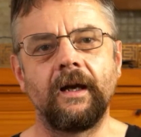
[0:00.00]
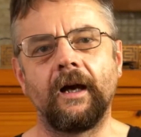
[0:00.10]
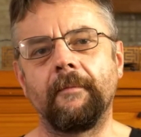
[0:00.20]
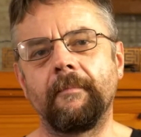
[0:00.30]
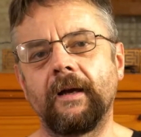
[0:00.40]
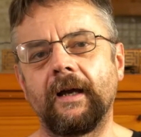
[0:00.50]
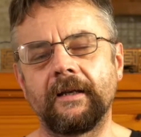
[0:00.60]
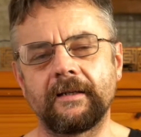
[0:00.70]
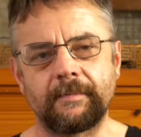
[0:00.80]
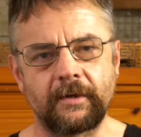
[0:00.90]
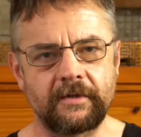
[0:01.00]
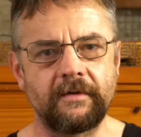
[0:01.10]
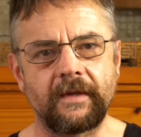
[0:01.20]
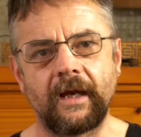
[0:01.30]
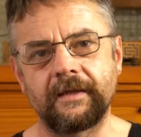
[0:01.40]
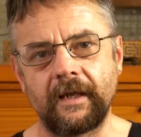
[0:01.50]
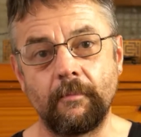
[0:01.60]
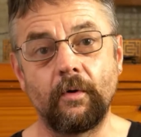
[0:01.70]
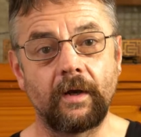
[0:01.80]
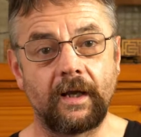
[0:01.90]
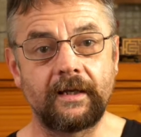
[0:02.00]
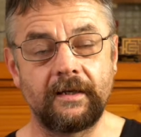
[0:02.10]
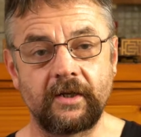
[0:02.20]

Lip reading: And it's because of that, they're more likely